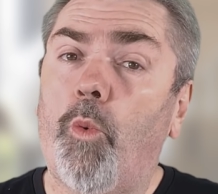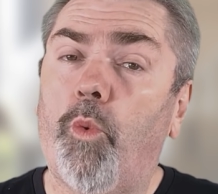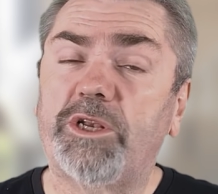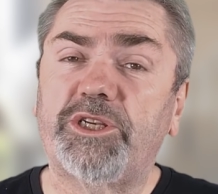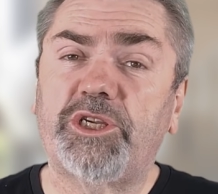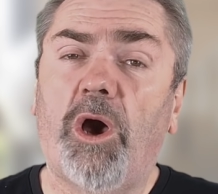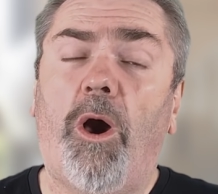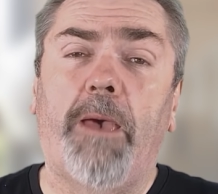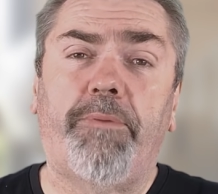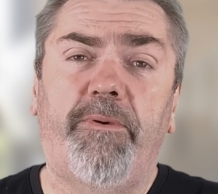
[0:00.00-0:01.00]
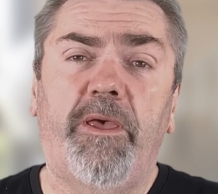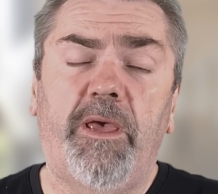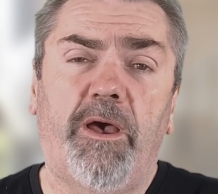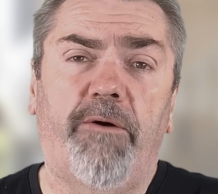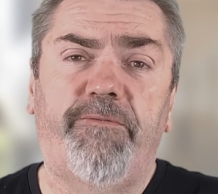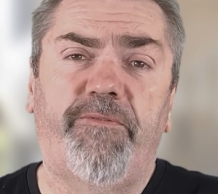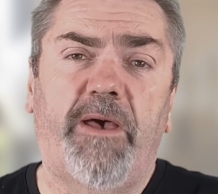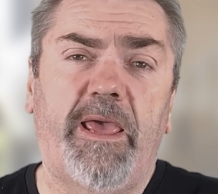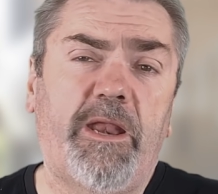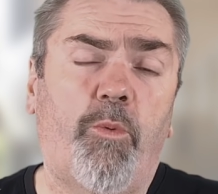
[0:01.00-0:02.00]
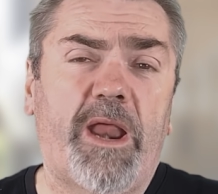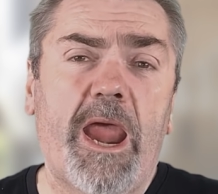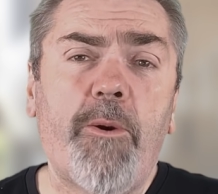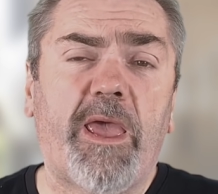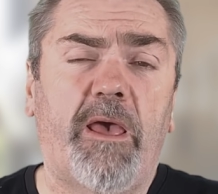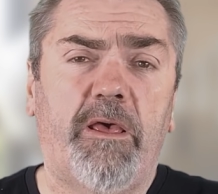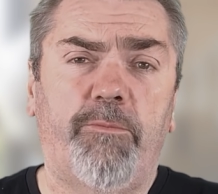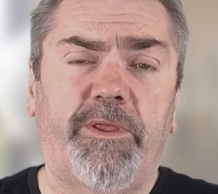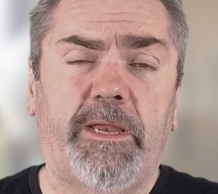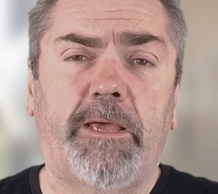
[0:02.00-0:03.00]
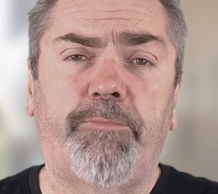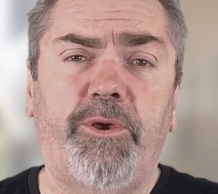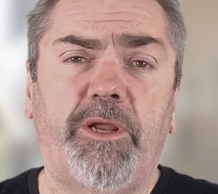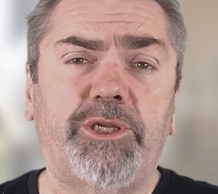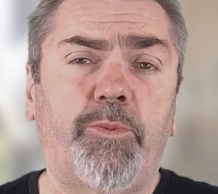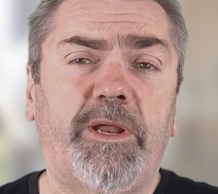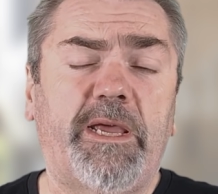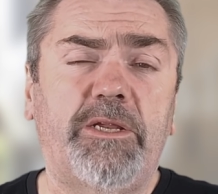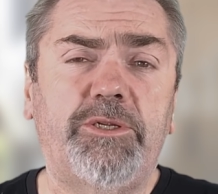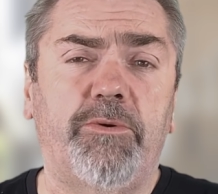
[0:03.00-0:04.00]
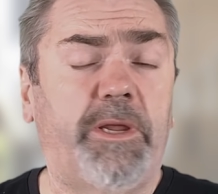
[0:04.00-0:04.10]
What type of, what area within computing do you want to get into?